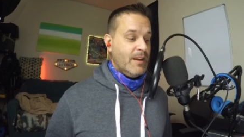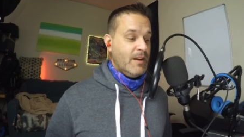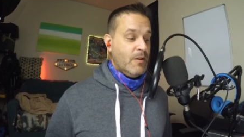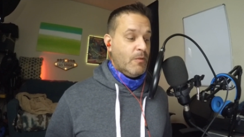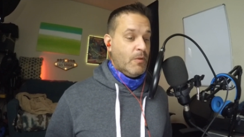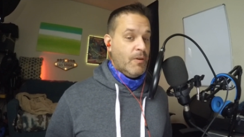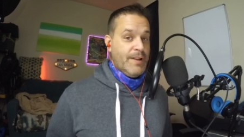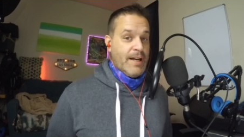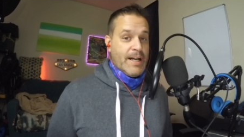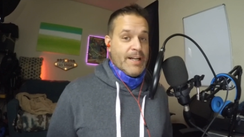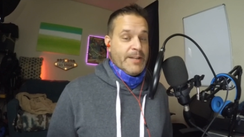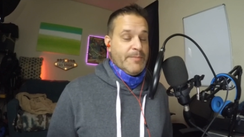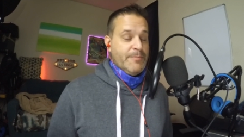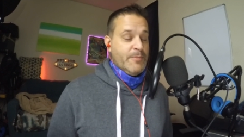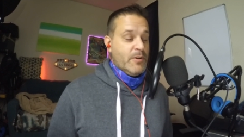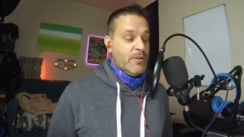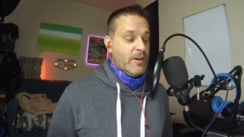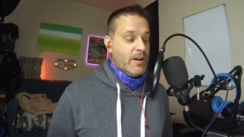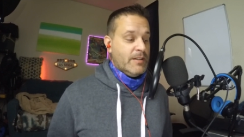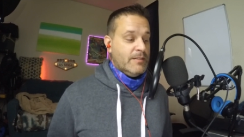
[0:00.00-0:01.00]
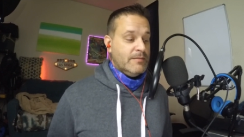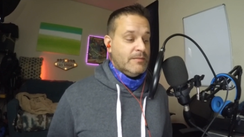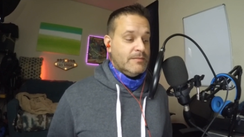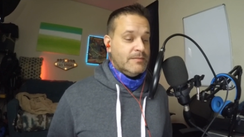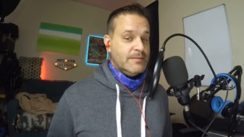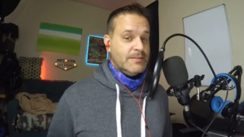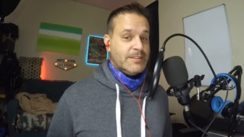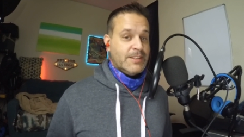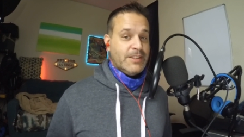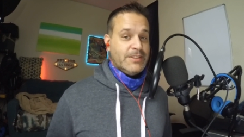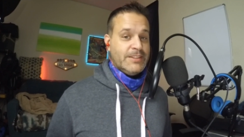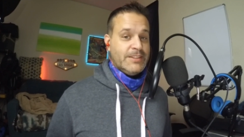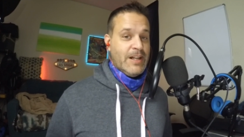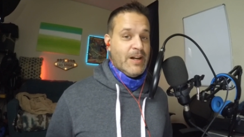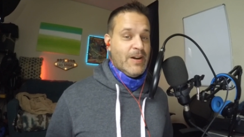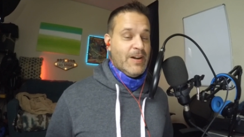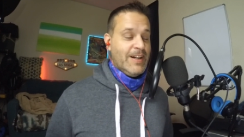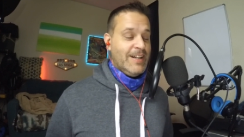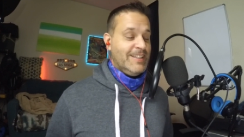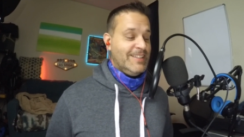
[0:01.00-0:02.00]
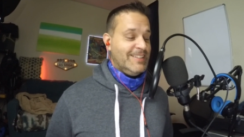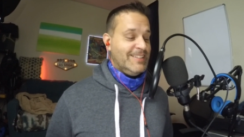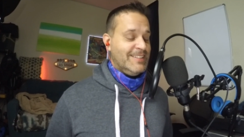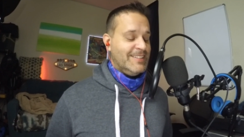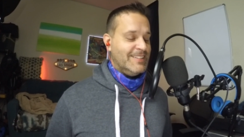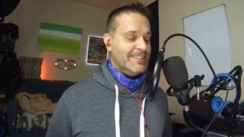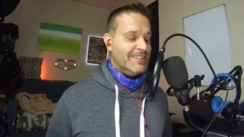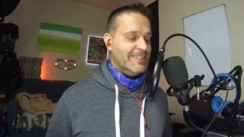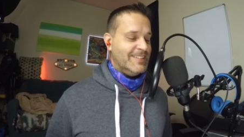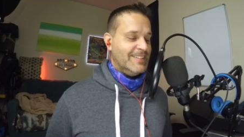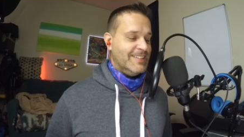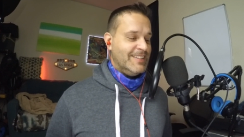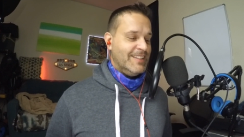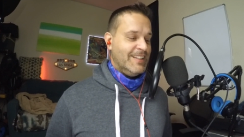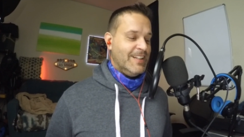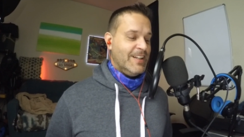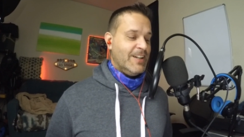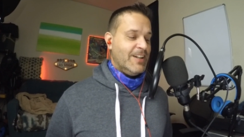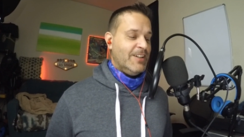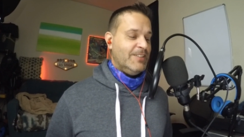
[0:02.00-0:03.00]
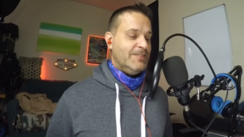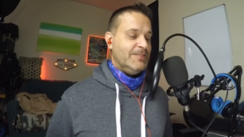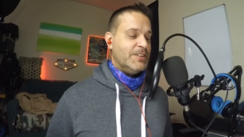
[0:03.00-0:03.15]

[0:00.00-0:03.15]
Well, not anymore, because now I'm